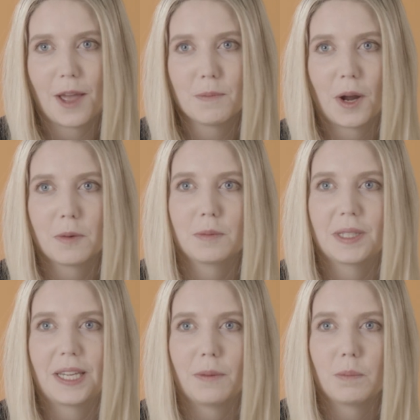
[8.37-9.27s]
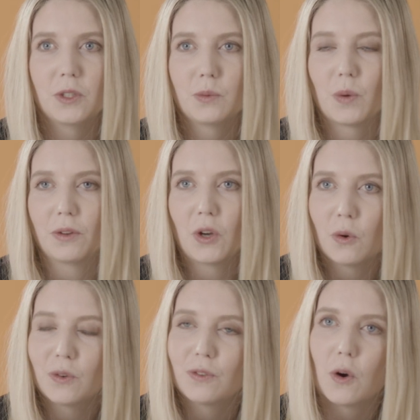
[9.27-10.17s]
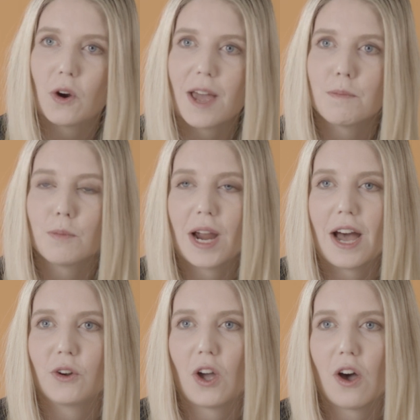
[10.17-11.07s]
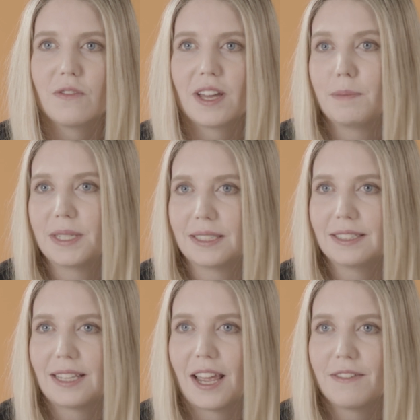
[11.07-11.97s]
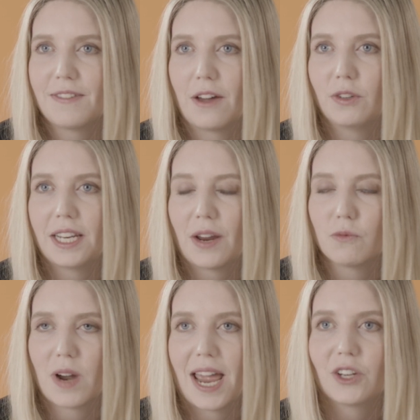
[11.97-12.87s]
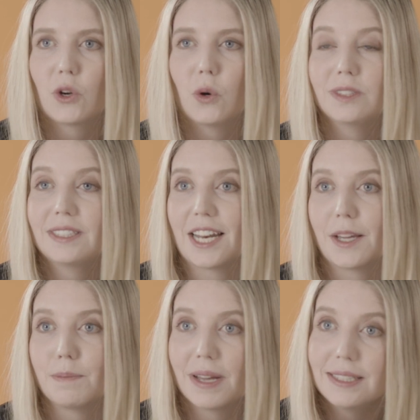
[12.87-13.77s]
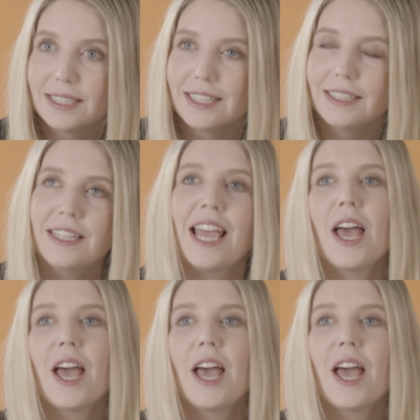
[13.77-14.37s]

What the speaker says: I'm probably most well known for and proud of a business that I founded and ran called Startup Muster,